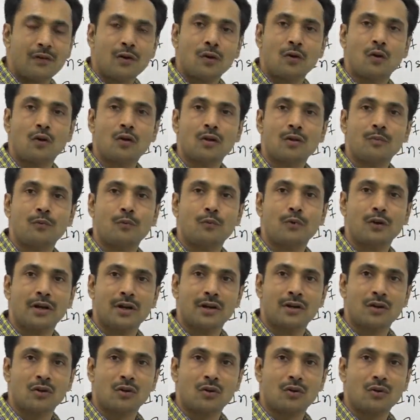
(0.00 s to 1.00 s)
a
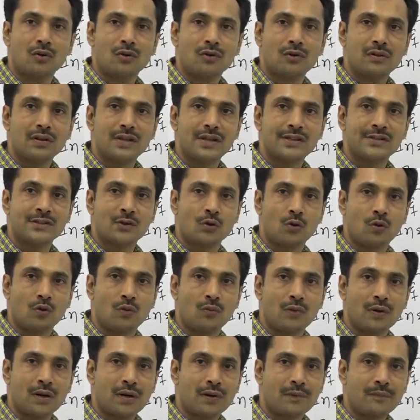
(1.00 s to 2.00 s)
corporate law is
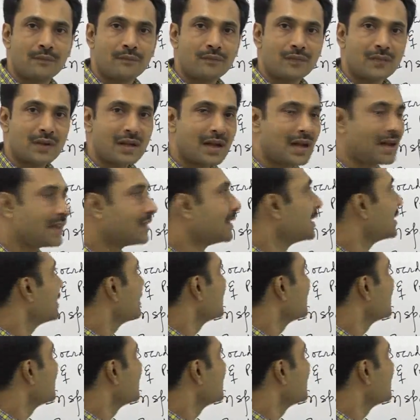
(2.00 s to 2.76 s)
over, and that